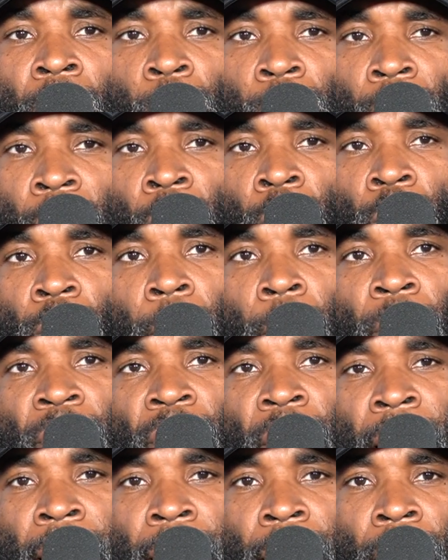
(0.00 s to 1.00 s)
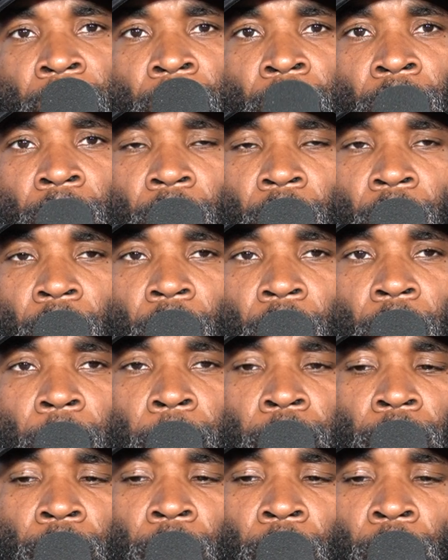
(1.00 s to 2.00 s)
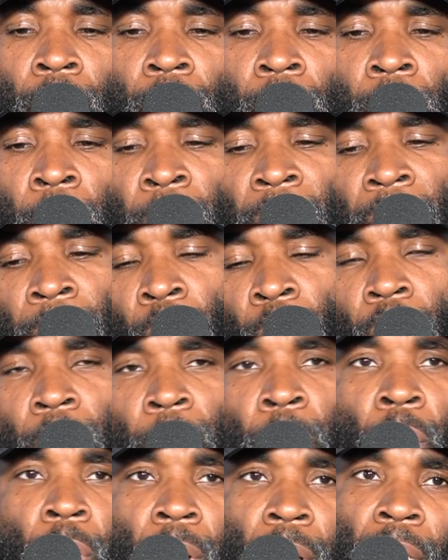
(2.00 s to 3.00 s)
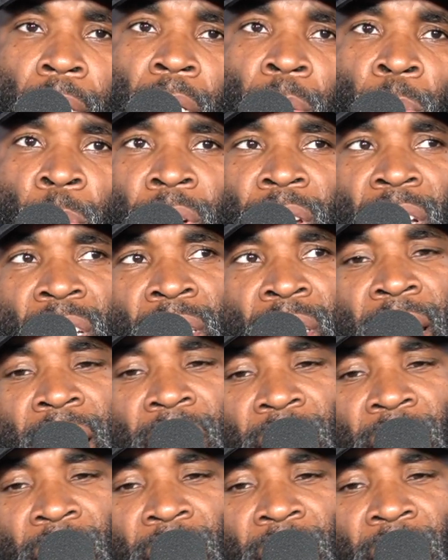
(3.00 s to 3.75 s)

tune-up fight. But more importantly, where does Tank